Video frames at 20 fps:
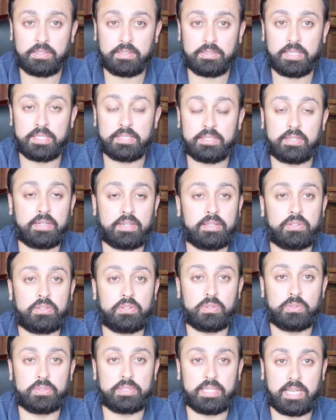these are the
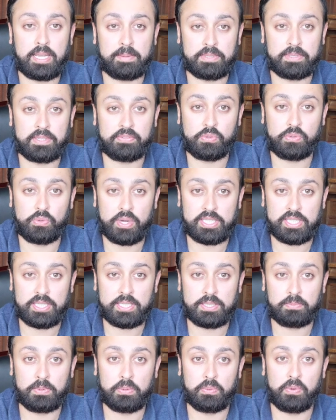two types of
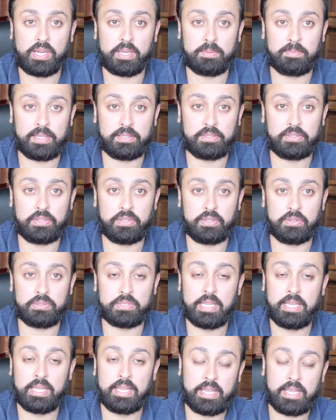questions we recommend to use,
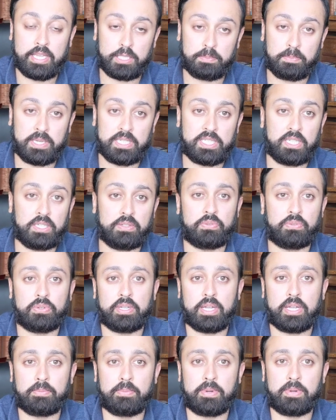especially for
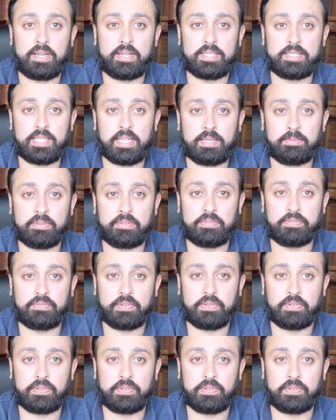the awareness type of